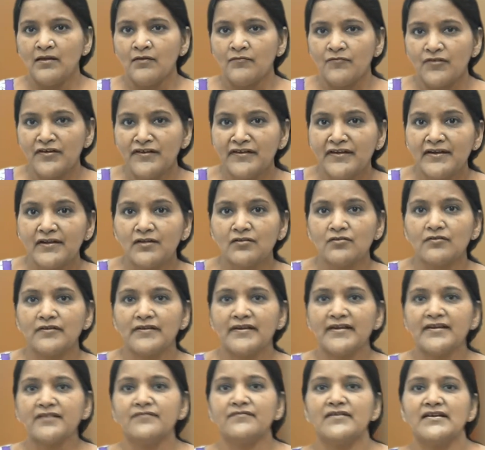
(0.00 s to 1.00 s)
We need to
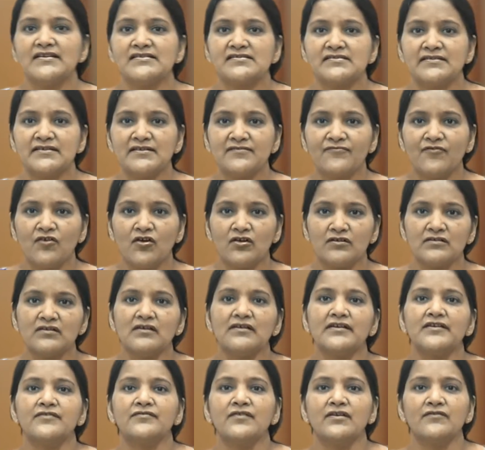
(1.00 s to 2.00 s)
reinvest it for
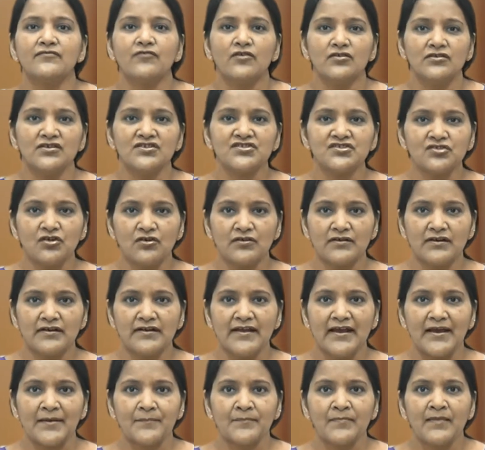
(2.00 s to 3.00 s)
the even for the shorter
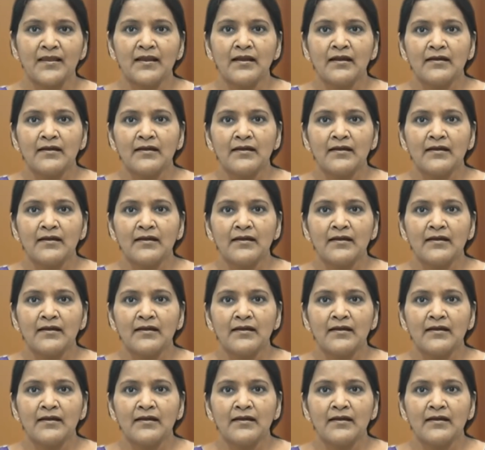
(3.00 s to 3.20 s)
time,